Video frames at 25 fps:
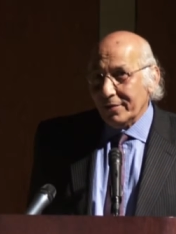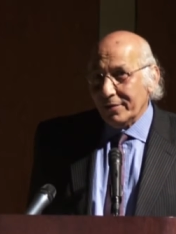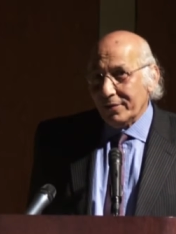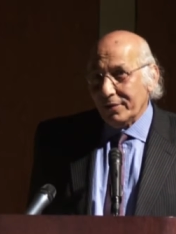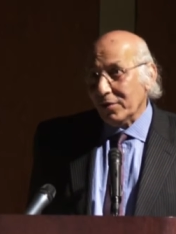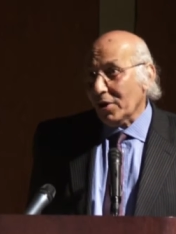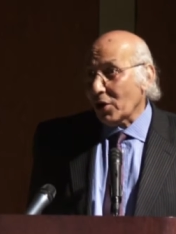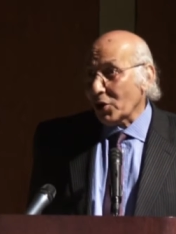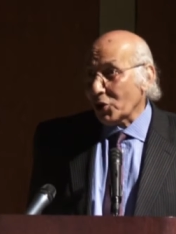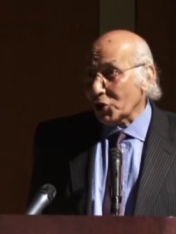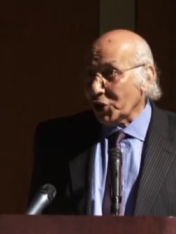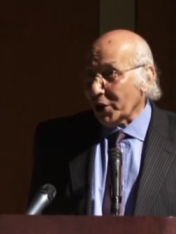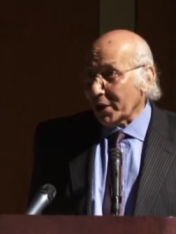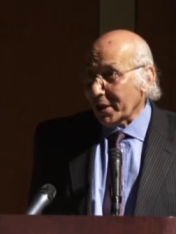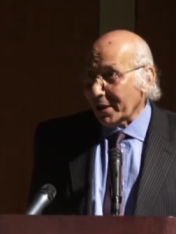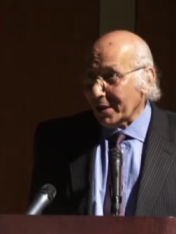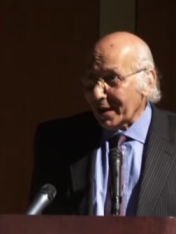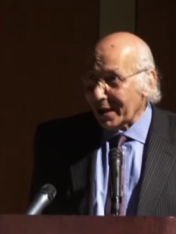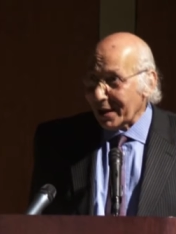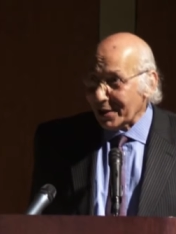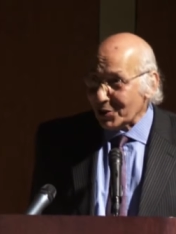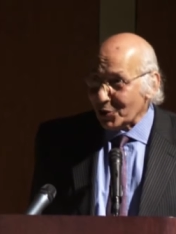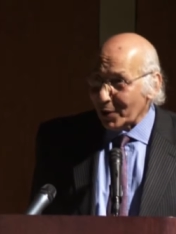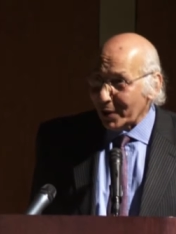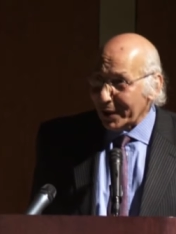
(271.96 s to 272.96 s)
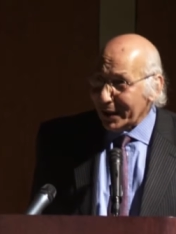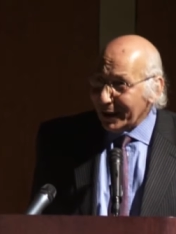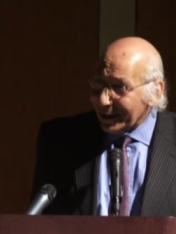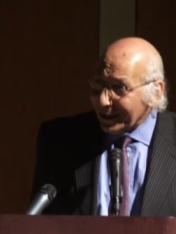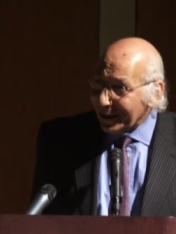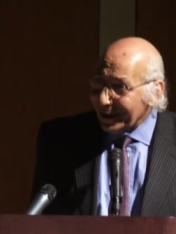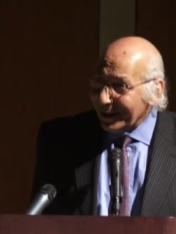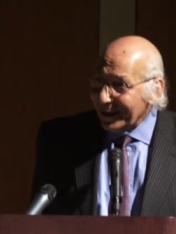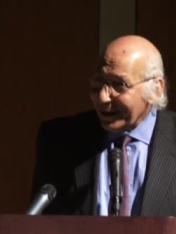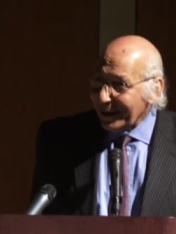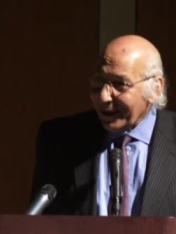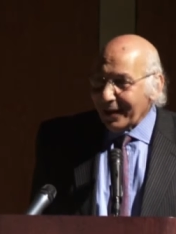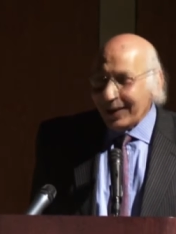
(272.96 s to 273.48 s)
flourishing, actually
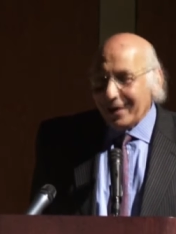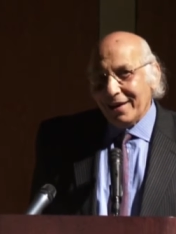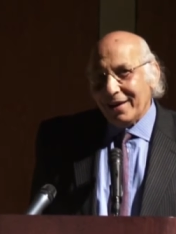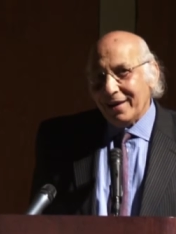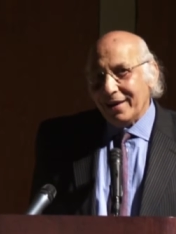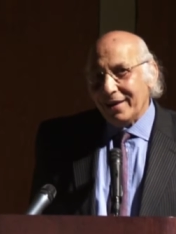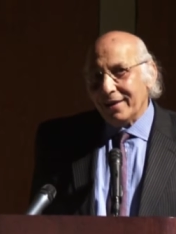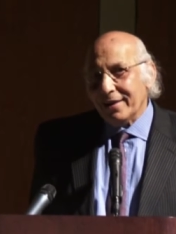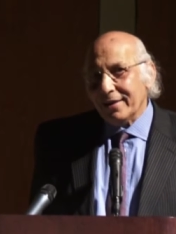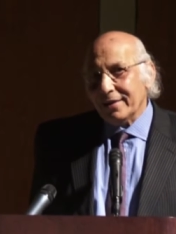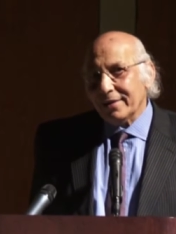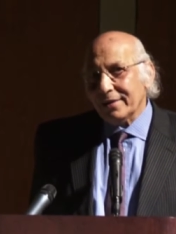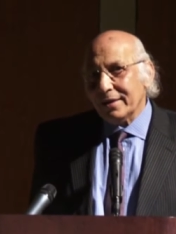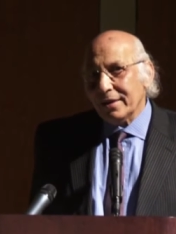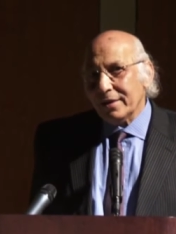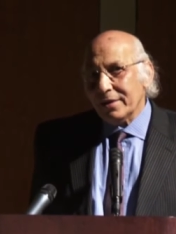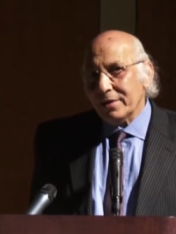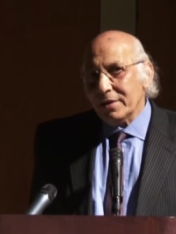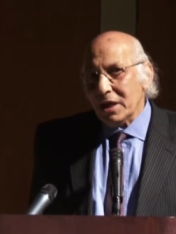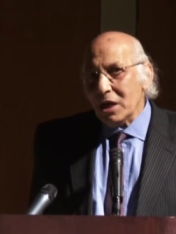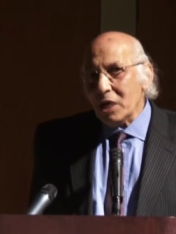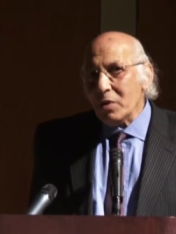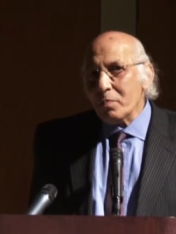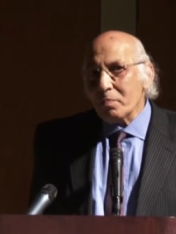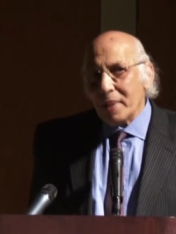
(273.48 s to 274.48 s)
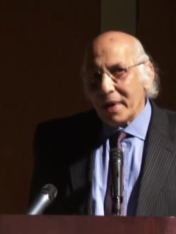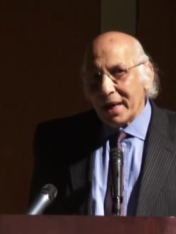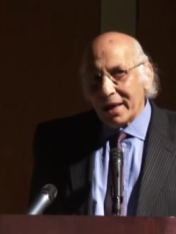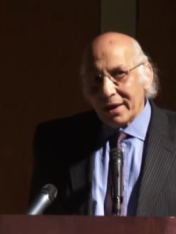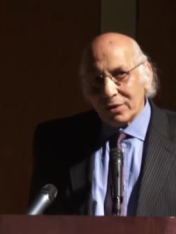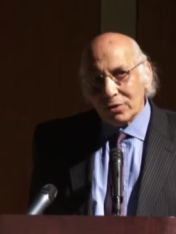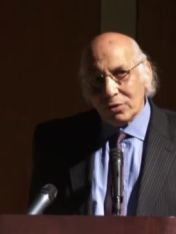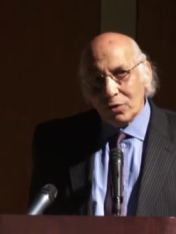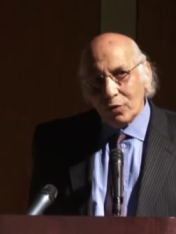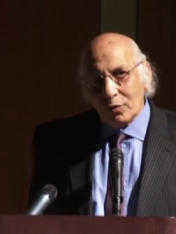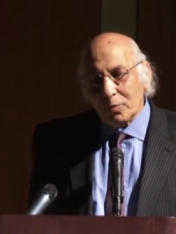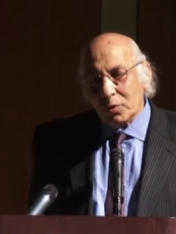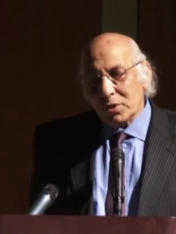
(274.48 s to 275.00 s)
and uh, the
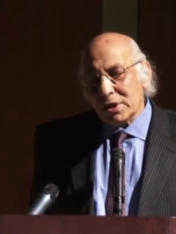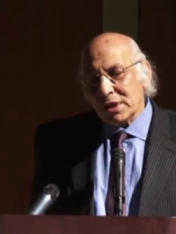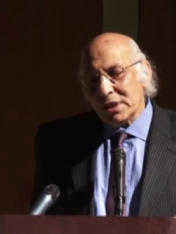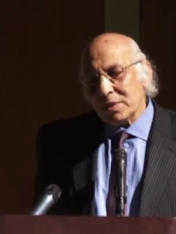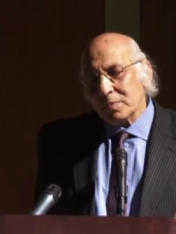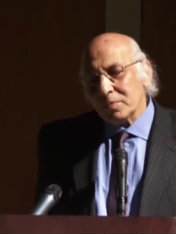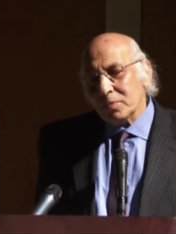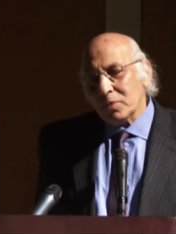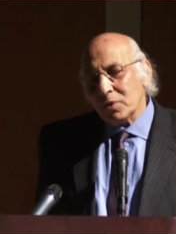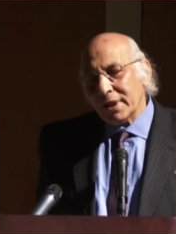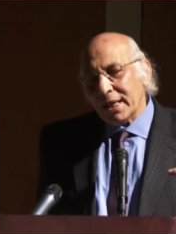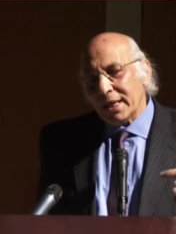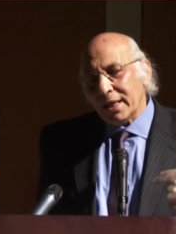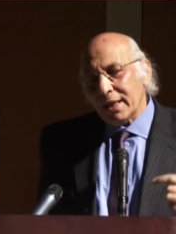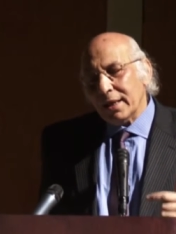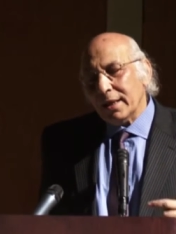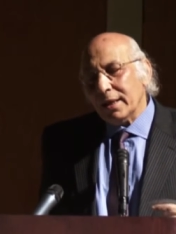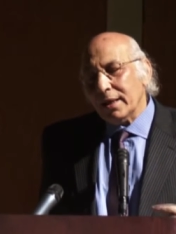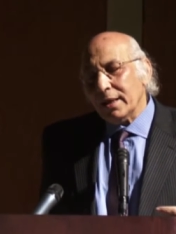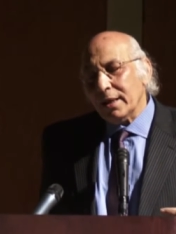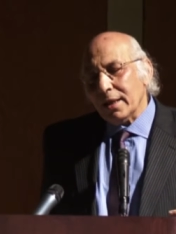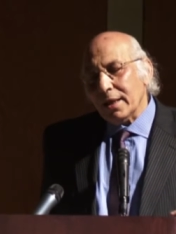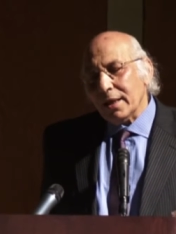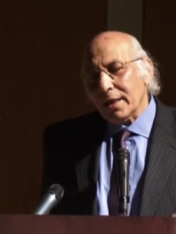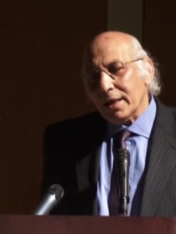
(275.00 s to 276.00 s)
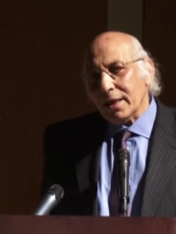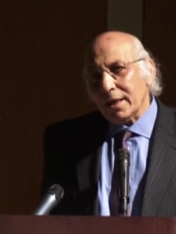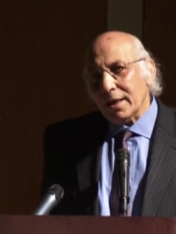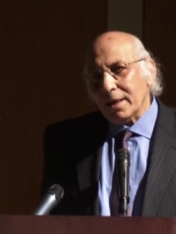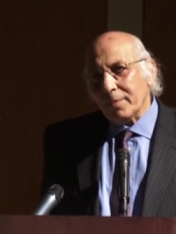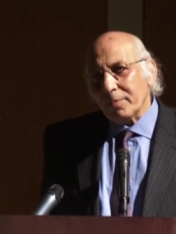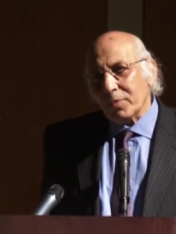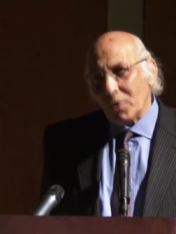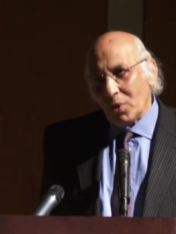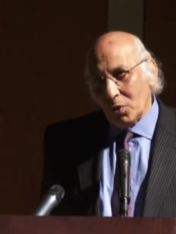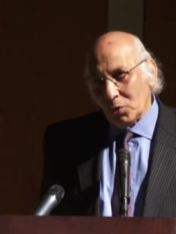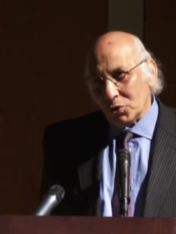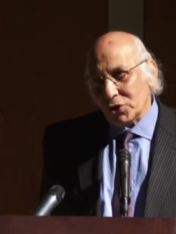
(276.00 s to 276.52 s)
impact of Maurice Bucaille
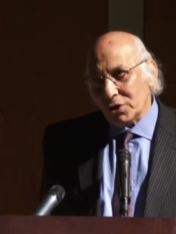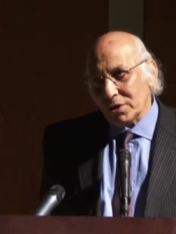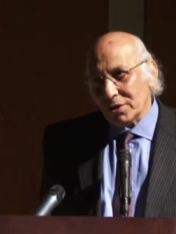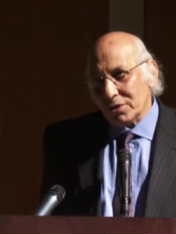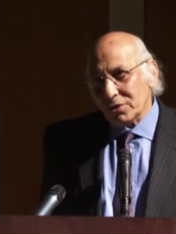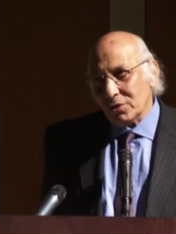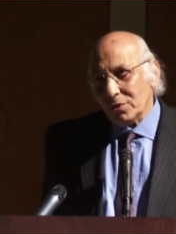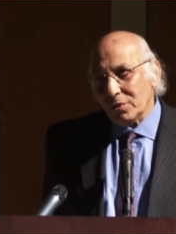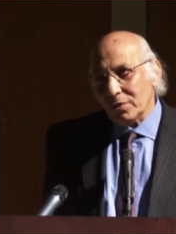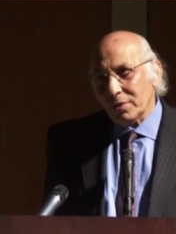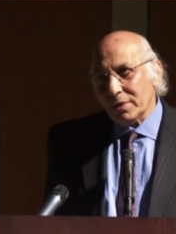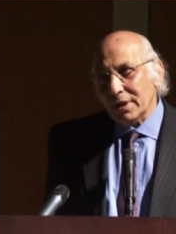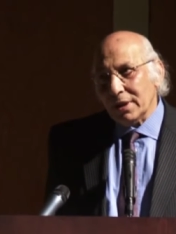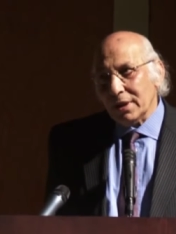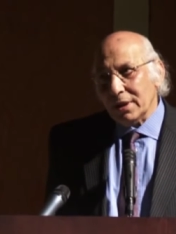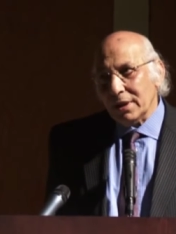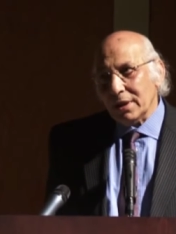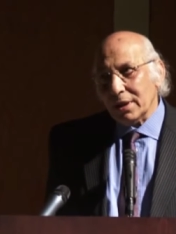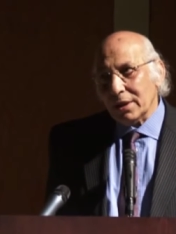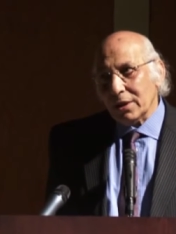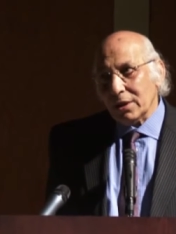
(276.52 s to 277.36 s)
approach to the